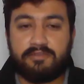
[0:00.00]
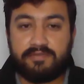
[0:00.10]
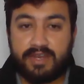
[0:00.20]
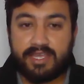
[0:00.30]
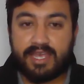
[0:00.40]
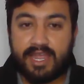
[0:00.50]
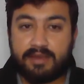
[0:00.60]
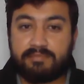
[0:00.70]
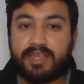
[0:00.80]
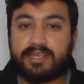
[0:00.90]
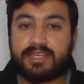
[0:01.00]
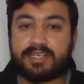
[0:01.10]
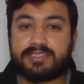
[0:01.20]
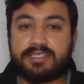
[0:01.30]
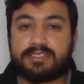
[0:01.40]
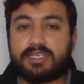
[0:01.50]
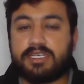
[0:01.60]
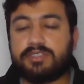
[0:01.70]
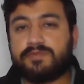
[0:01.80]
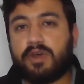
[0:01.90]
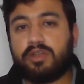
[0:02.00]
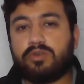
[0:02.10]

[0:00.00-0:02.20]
Filing and paying taxes is one